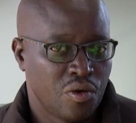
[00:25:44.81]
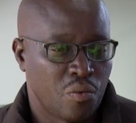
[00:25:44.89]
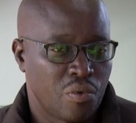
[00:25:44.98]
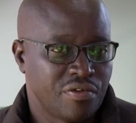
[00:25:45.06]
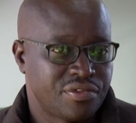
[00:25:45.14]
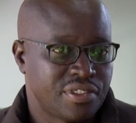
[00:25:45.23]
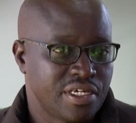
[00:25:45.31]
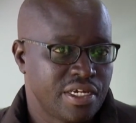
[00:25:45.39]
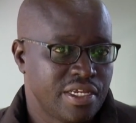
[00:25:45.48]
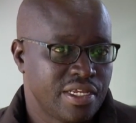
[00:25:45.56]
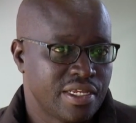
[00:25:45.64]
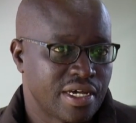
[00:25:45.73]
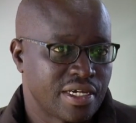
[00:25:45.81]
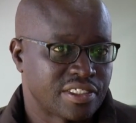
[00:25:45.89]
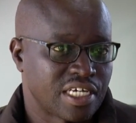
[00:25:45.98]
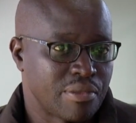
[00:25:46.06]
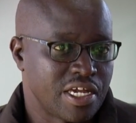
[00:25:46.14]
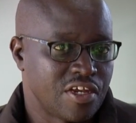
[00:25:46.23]
we've seen
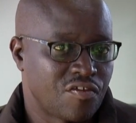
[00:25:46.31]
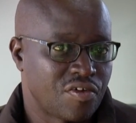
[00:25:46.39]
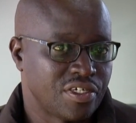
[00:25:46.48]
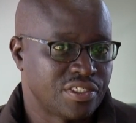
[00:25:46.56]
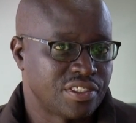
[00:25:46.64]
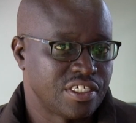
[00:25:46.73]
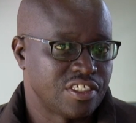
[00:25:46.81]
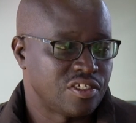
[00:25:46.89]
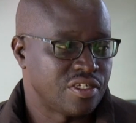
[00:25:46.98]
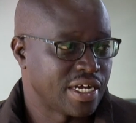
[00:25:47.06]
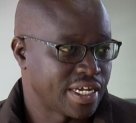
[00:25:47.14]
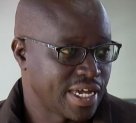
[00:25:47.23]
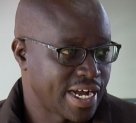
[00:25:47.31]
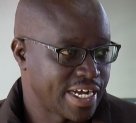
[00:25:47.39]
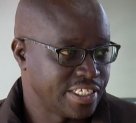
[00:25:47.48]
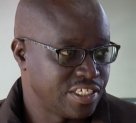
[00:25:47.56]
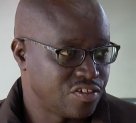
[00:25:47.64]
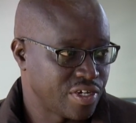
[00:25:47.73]
some increase in donkey
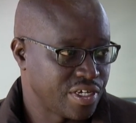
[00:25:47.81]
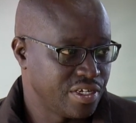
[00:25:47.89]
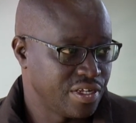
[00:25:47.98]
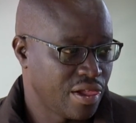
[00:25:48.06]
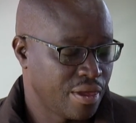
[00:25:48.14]
hides trade,